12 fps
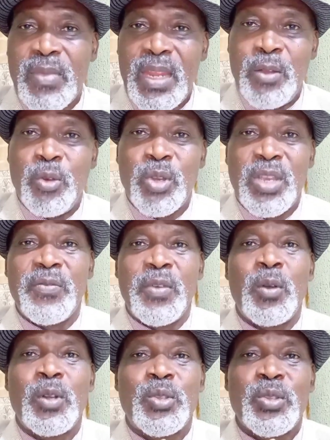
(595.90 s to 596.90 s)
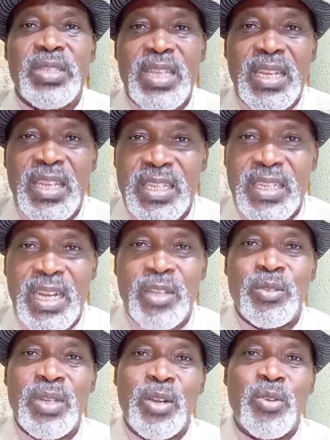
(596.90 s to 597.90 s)
I'm looking forward to settling down.
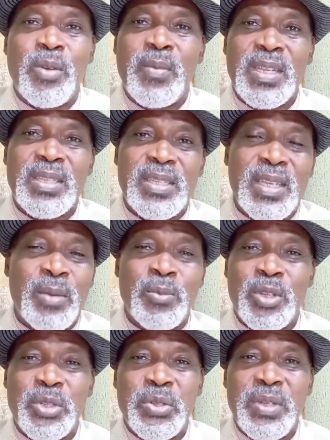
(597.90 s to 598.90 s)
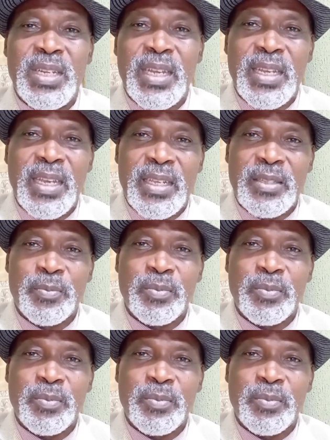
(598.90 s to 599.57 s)
You now come and say, I'm not doing it again.